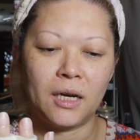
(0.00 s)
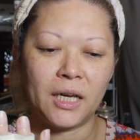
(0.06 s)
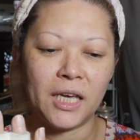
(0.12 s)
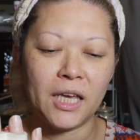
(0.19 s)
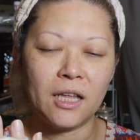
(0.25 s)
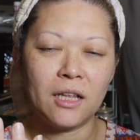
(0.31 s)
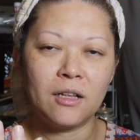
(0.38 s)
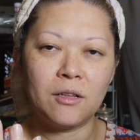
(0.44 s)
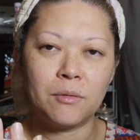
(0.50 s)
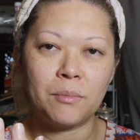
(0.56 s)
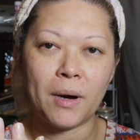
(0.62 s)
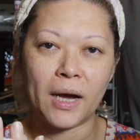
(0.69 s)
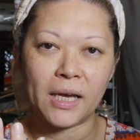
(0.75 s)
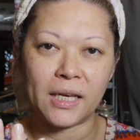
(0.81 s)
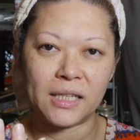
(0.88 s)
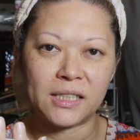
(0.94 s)
heal
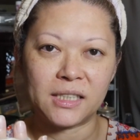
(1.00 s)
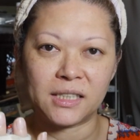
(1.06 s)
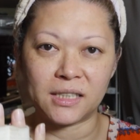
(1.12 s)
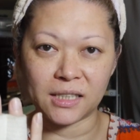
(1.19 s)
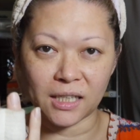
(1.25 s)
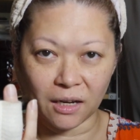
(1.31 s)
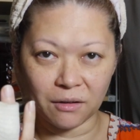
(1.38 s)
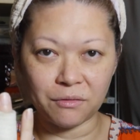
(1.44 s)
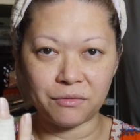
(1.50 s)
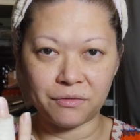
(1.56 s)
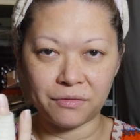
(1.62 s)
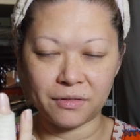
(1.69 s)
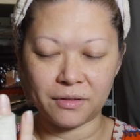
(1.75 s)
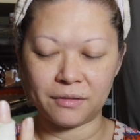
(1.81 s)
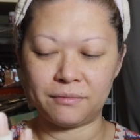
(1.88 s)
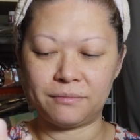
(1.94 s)
by itself.